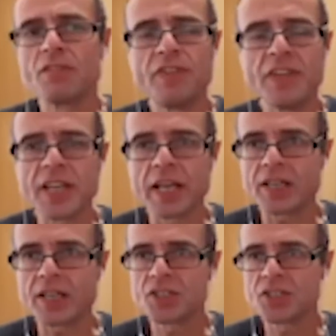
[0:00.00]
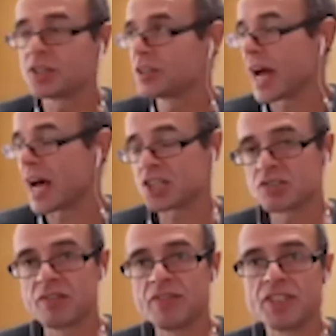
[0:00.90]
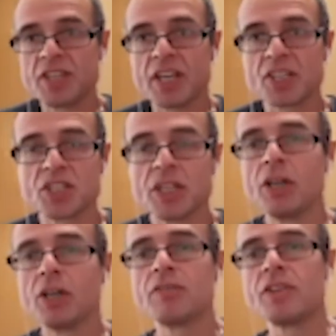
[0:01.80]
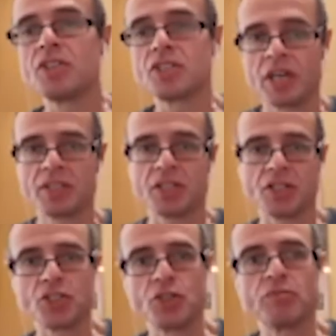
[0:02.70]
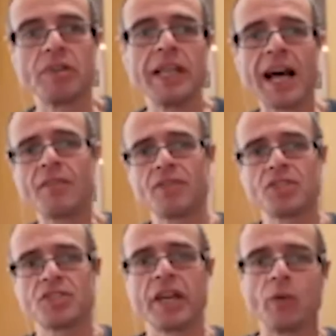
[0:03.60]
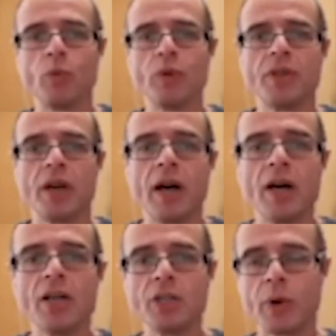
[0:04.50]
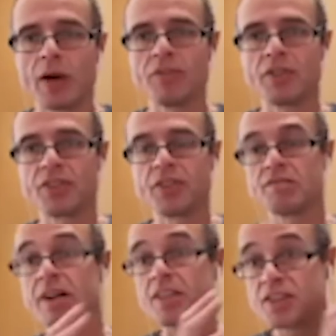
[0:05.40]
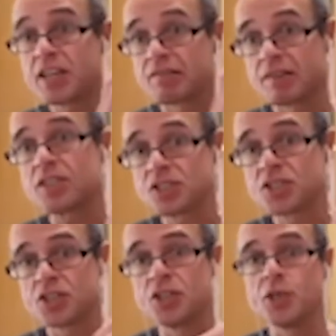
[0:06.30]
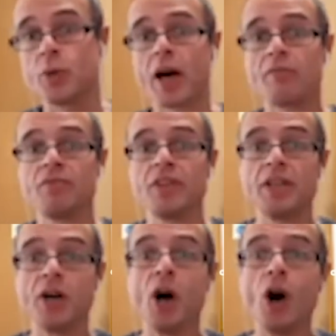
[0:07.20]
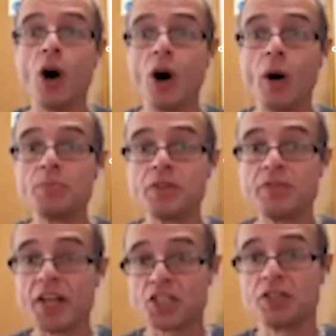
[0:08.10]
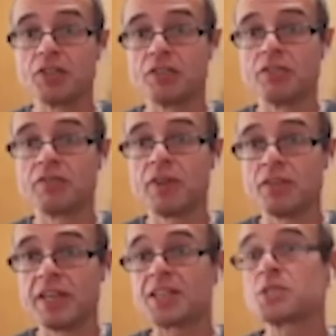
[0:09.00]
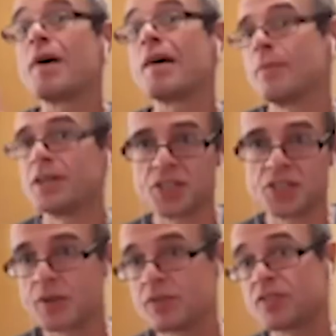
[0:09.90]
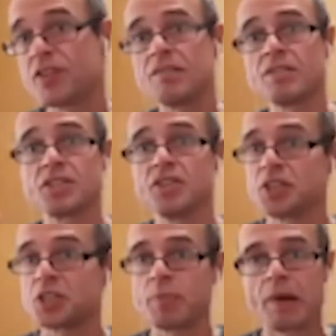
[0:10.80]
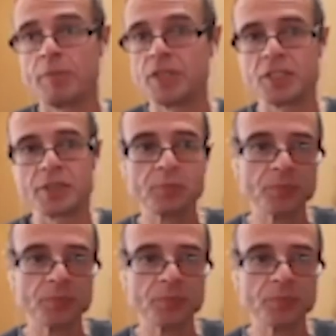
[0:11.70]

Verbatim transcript: physics and astrophysics and a lot of these scientists, you really have this thing with the, you have the theorists and you have the observational, uh, the experimenters. You have the theorists and the yes. experimenters.